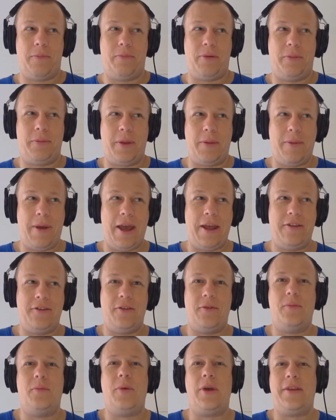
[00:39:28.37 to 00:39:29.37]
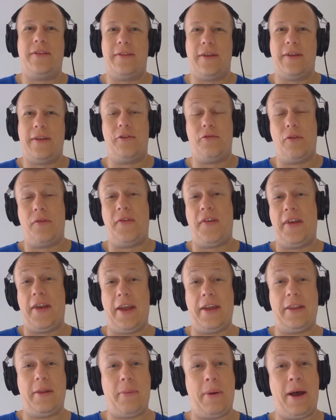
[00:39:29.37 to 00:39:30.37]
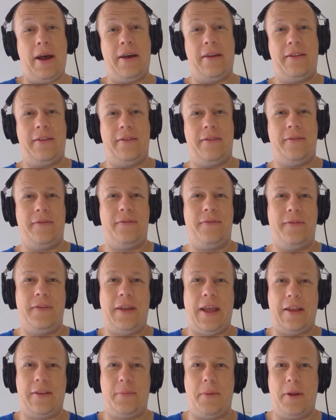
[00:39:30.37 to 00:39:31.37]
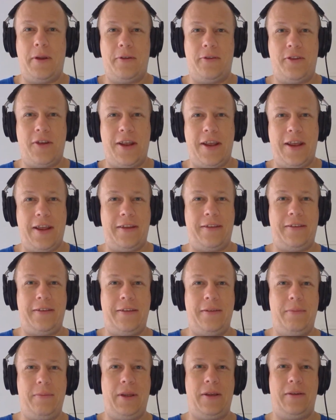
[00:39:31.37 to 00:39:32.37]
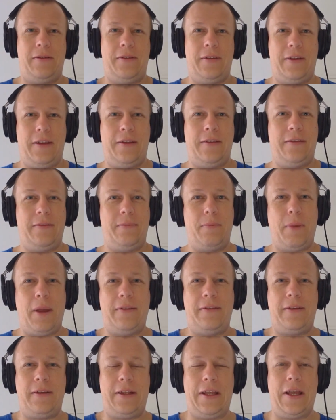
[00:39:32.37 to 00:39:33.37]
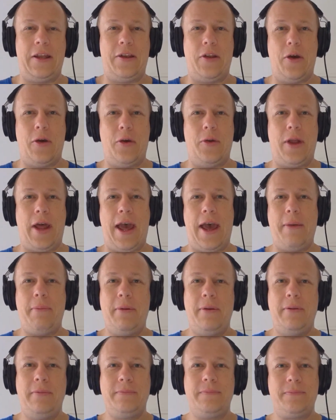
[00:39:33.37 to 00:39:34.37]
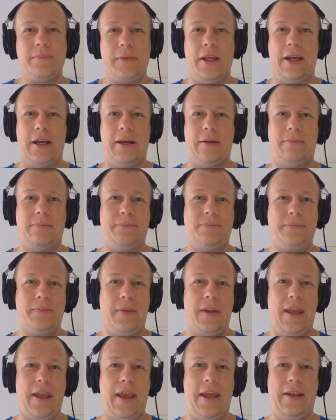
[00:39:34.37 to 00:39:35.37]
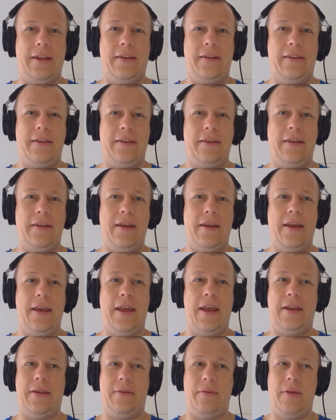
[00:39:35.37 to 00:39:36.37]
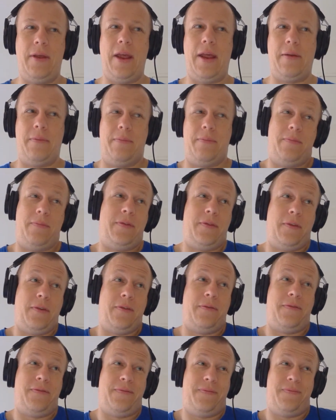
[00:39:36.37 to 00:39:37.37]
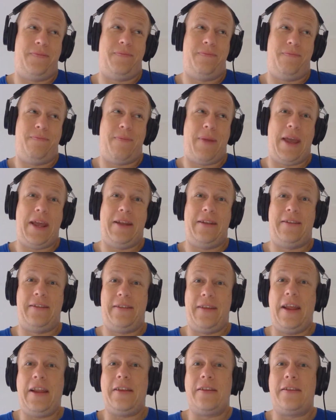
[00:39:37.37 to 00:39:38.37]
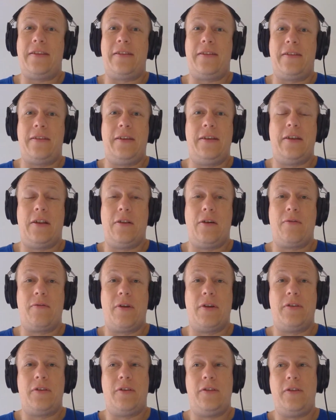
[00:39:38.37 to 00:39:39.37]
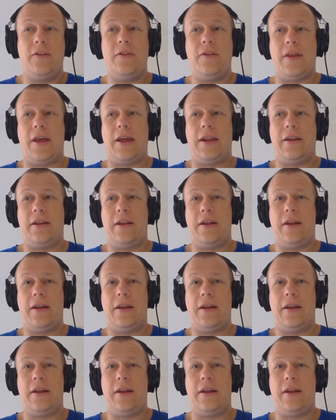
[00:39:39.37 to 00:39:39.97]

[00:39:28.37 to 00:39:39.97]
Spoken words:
probably imagine, we started drifting down the path of Gatsby.js, because it is basically a Node app. And it sort of made sense in the long run to do that.